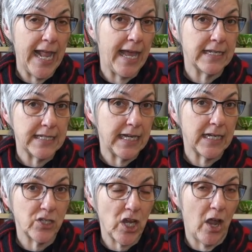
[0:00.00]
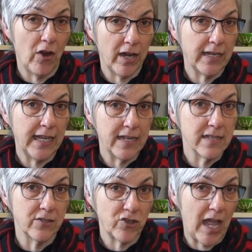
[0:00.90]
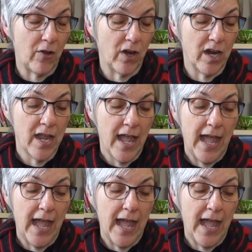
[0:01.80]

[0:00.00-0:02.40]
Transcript: hadn't taken a shower, I could get in the shower.